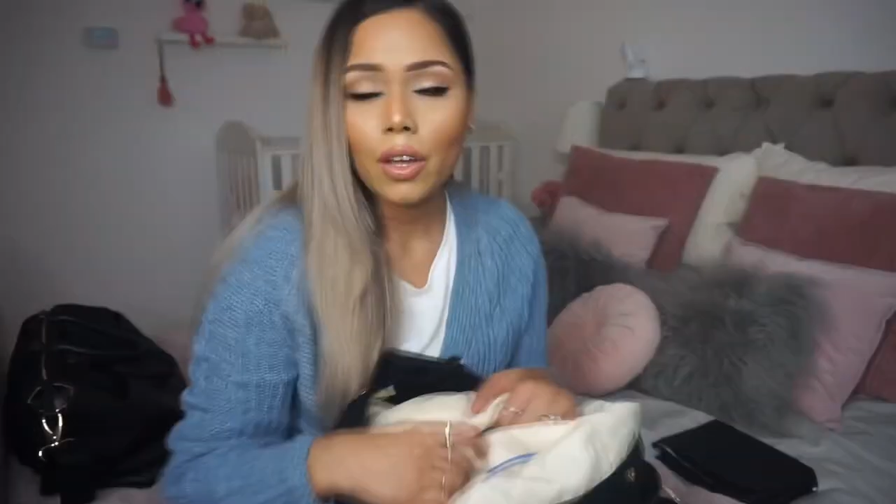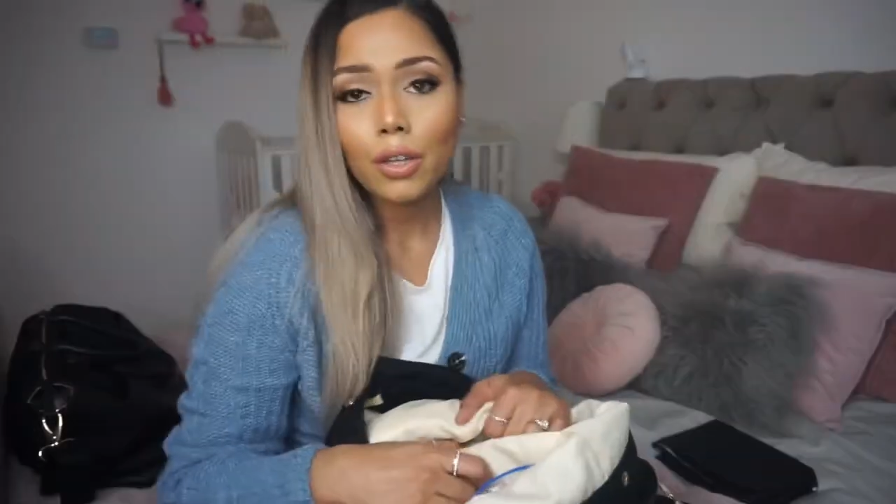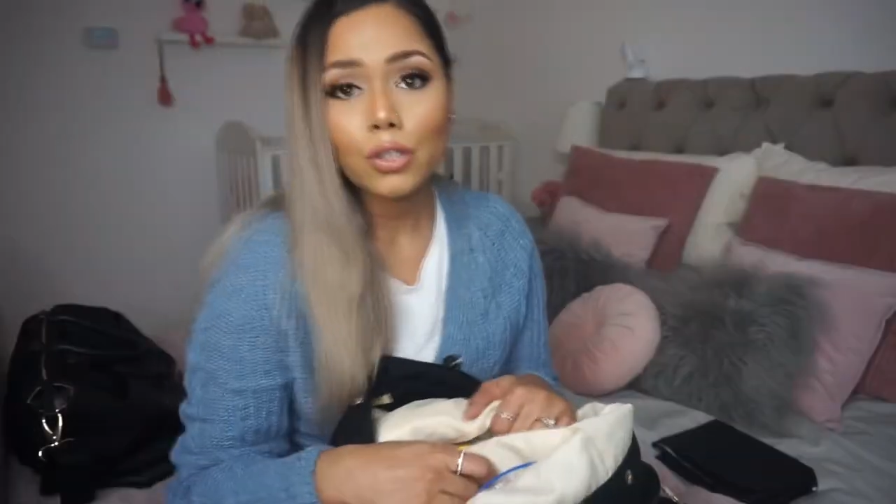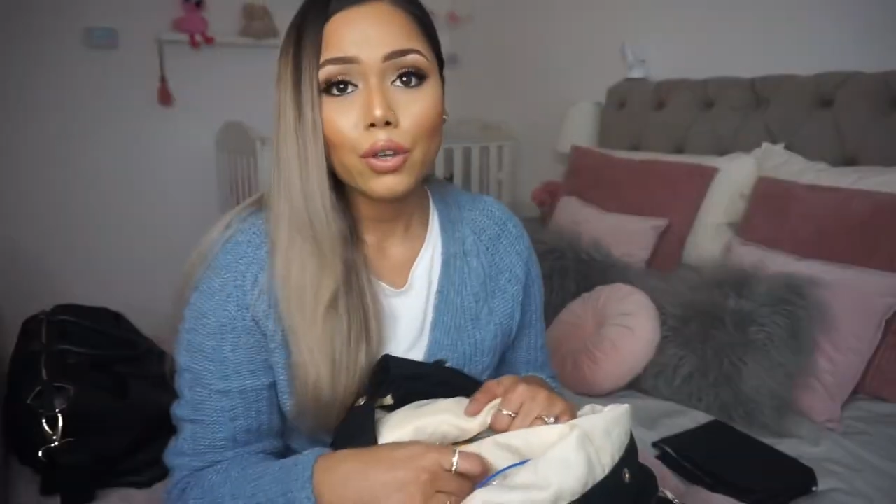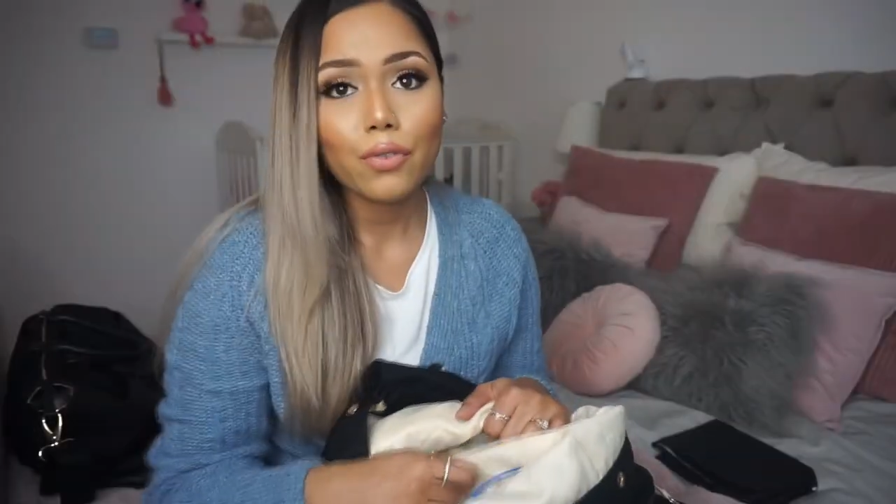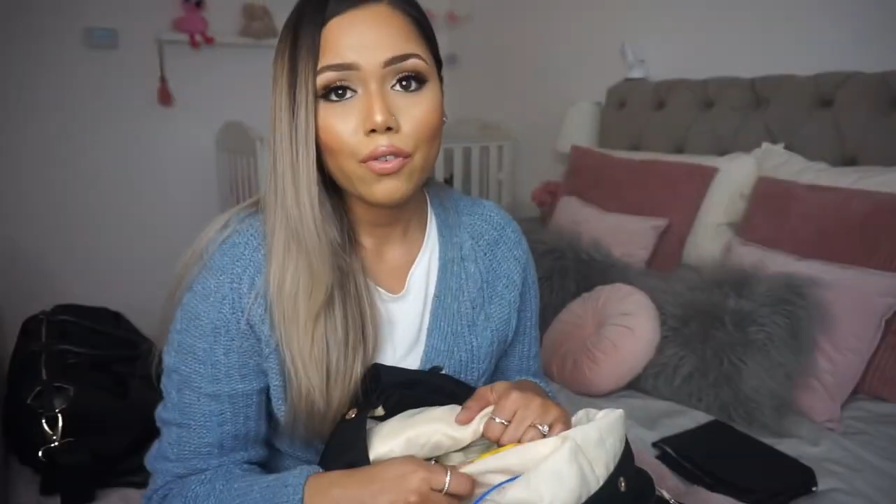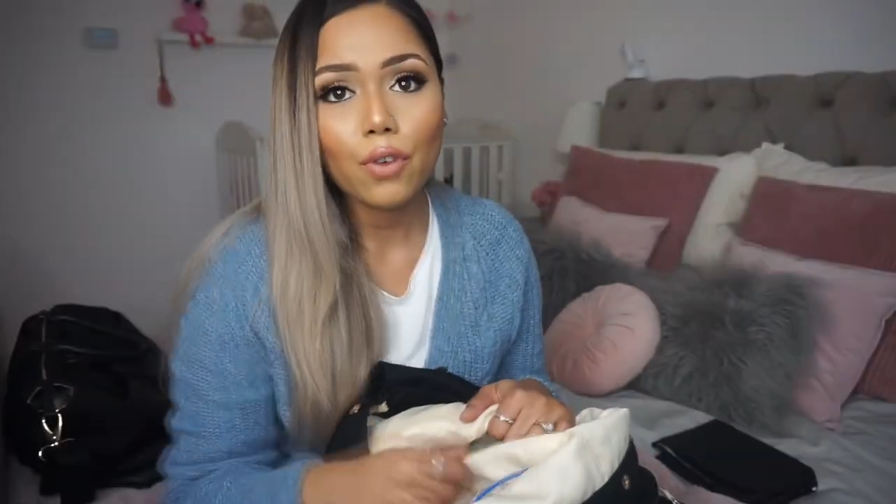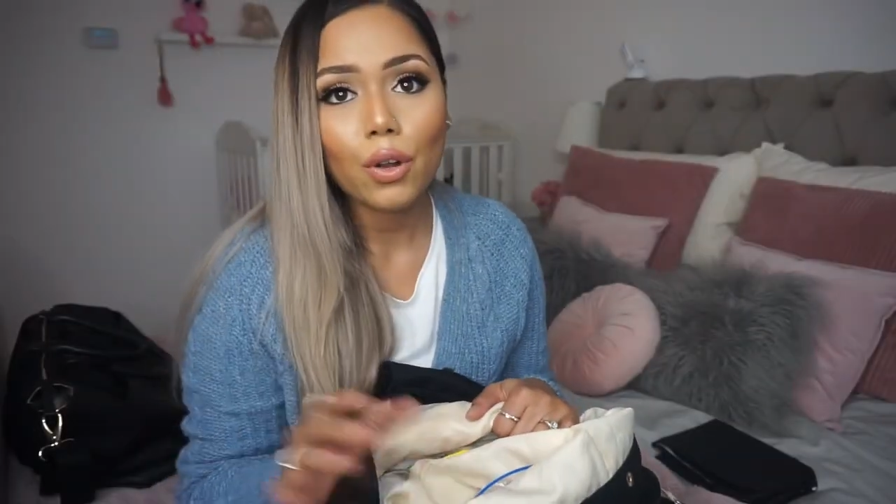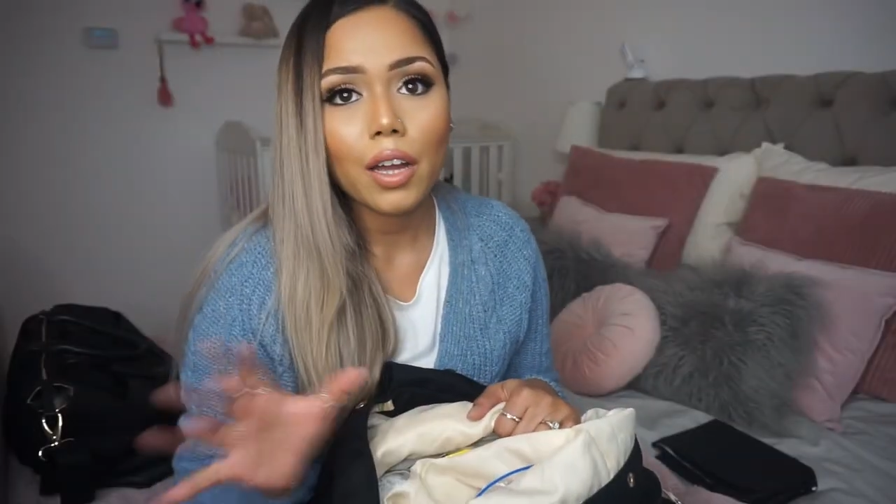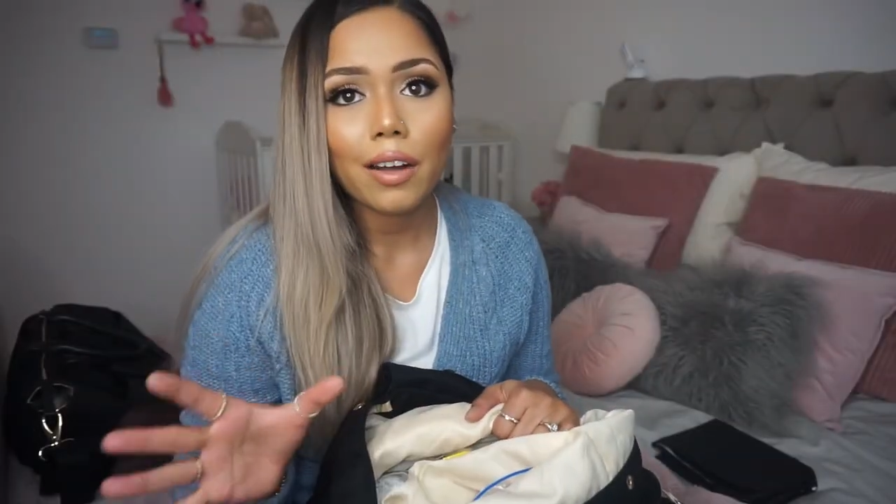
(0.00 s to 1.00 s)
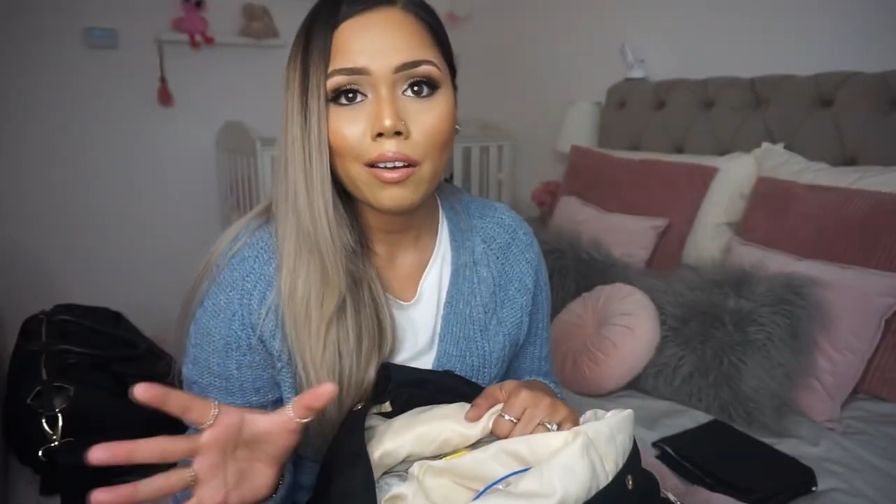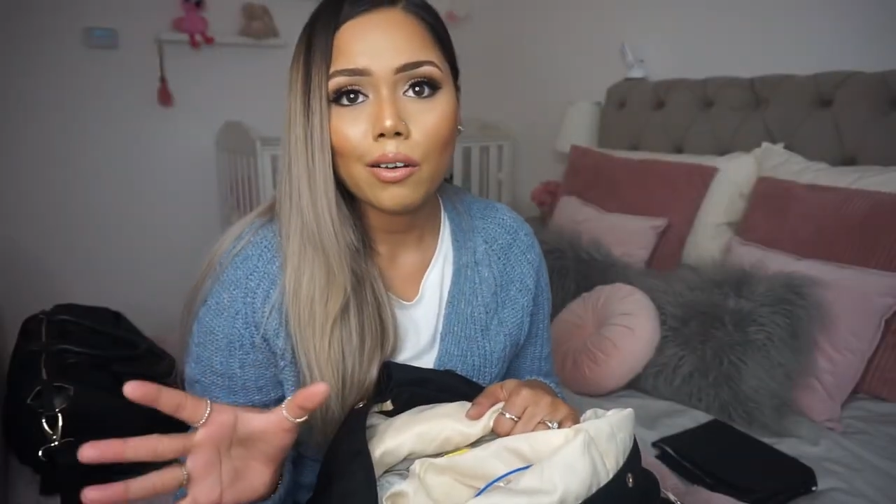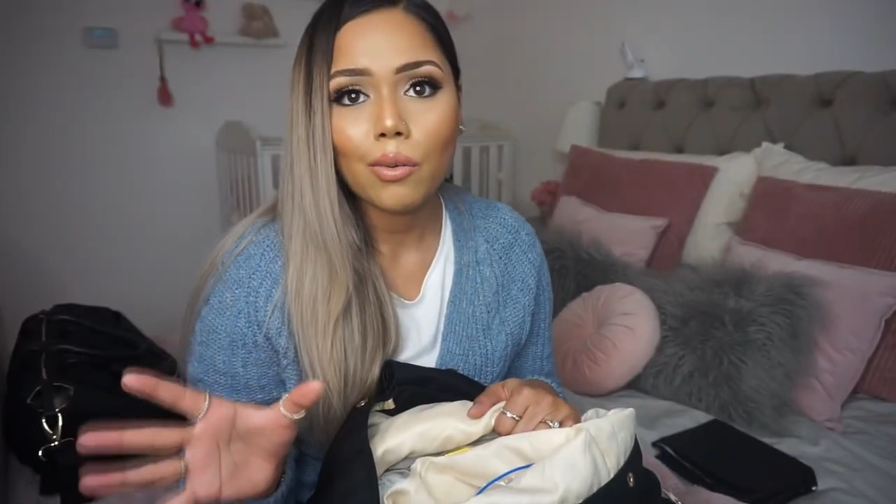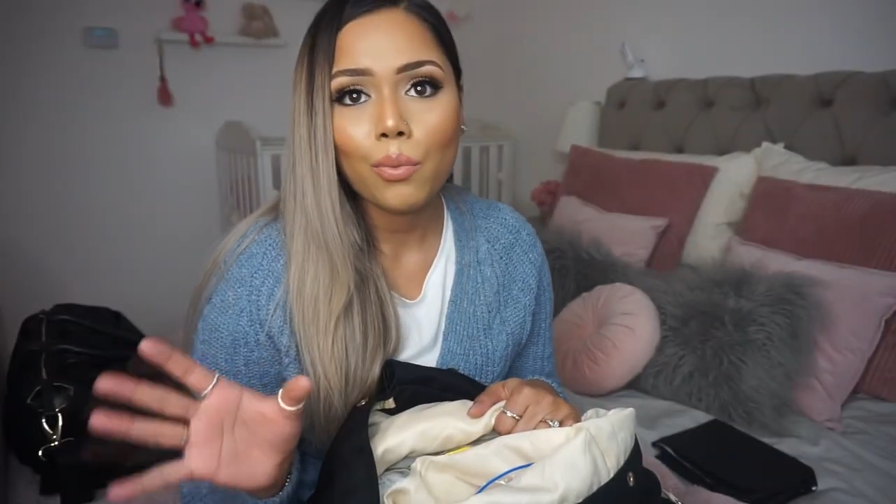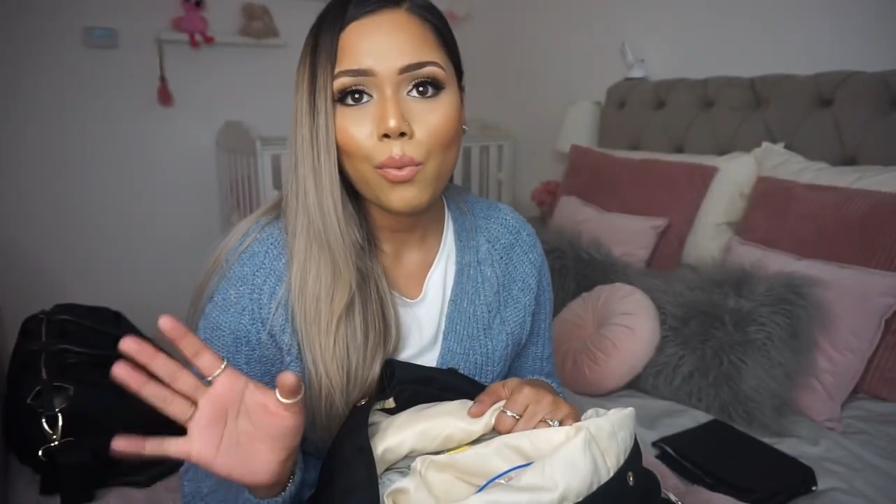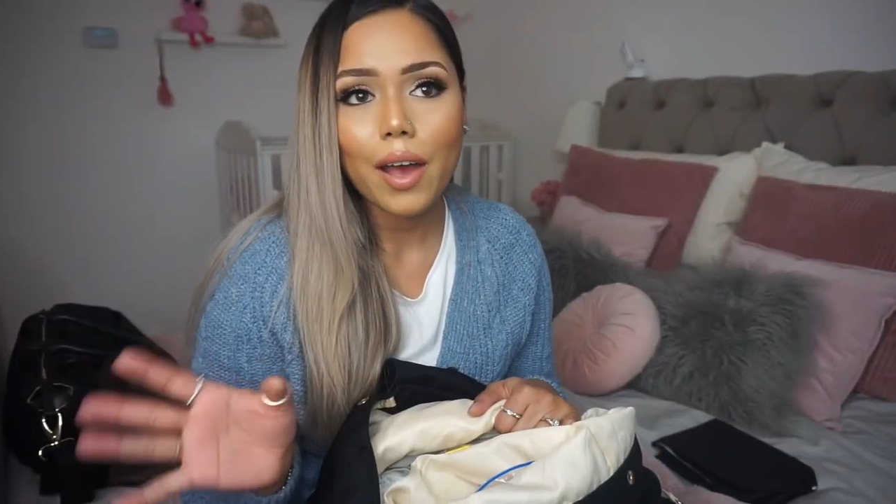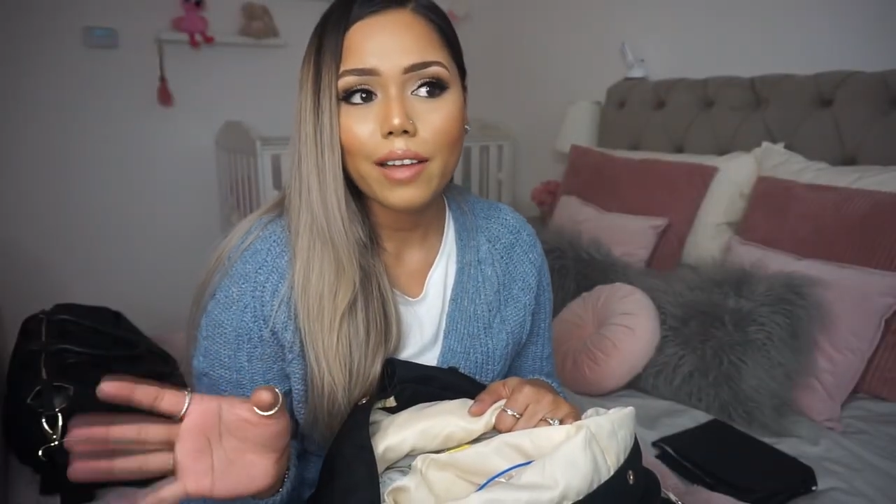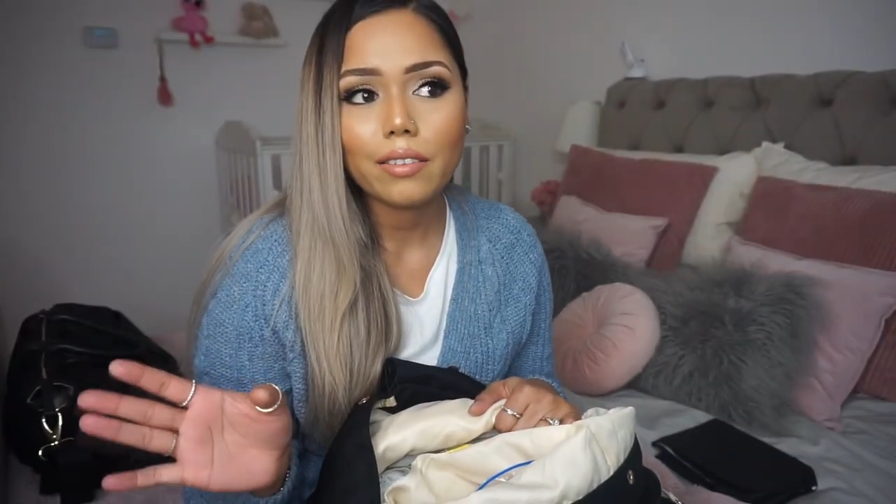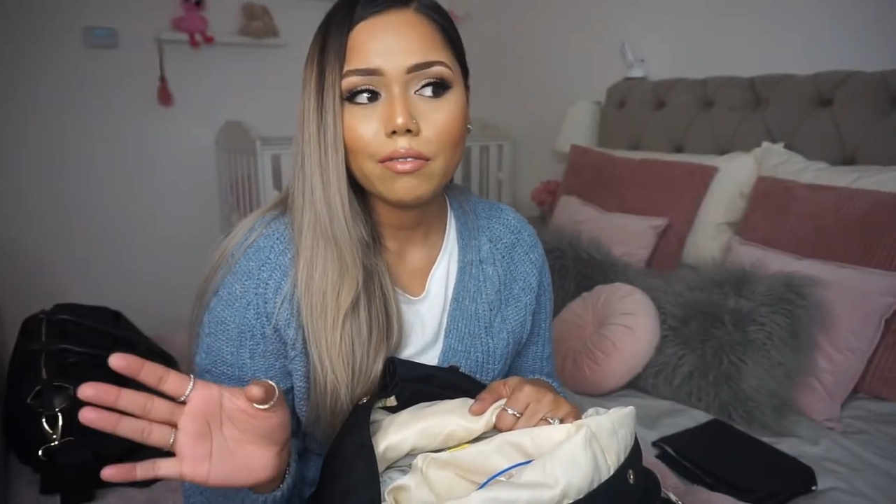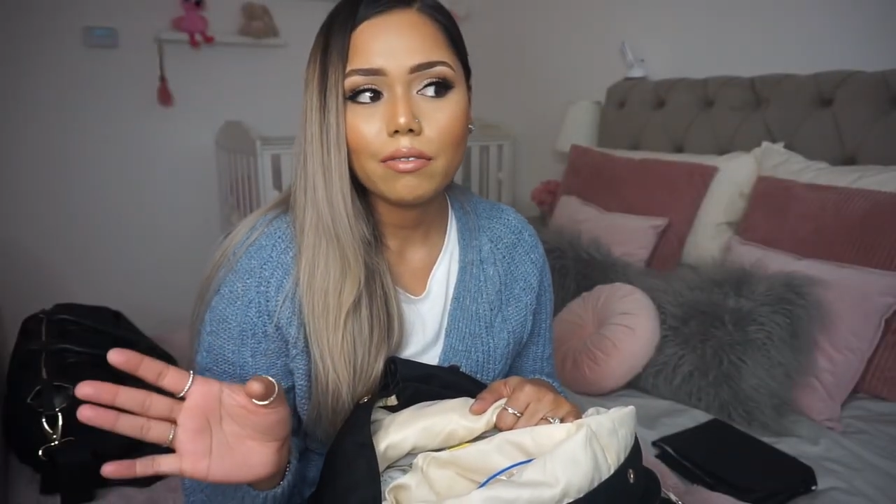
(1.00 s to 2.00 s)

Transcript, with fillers: So if you've got like wet,